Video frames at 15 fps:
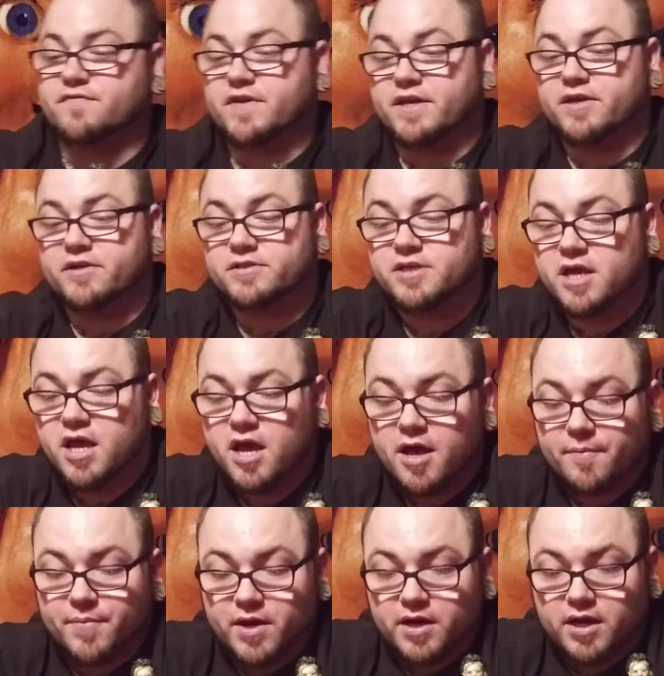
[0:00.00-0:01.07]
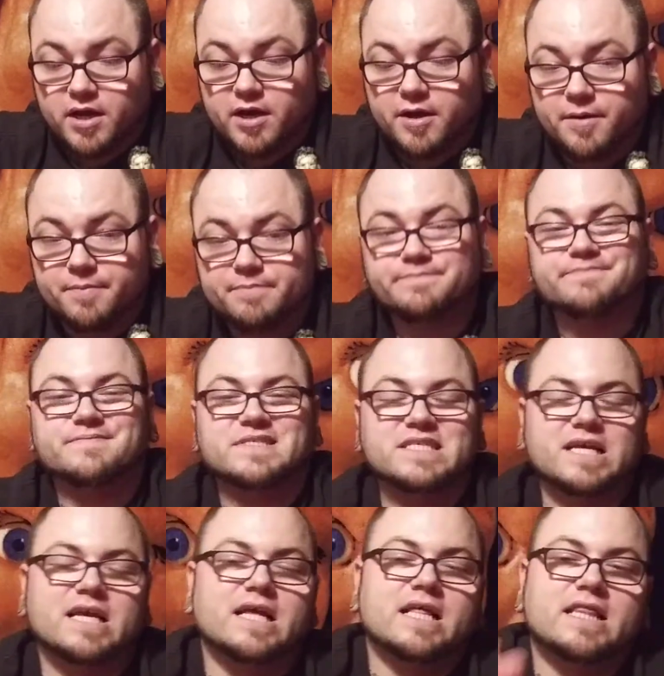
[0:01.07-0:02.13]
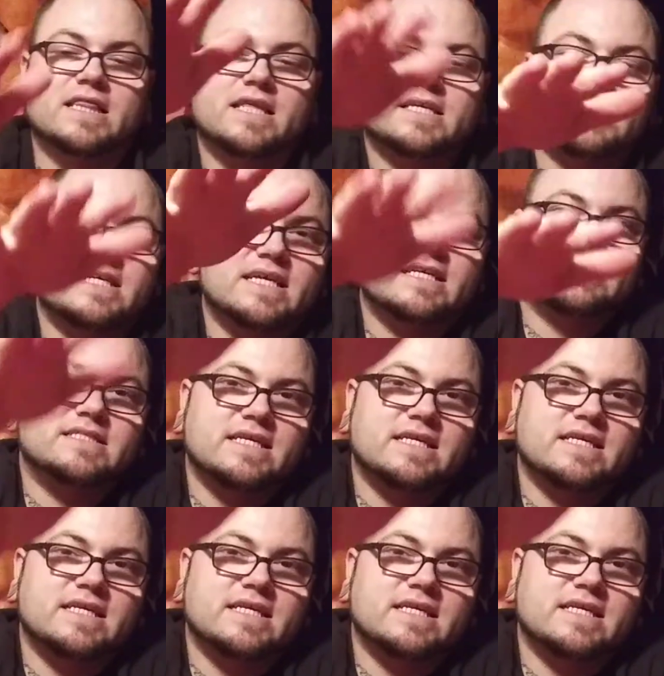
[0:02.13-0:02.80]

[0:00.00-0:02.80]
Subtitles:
figures. But this is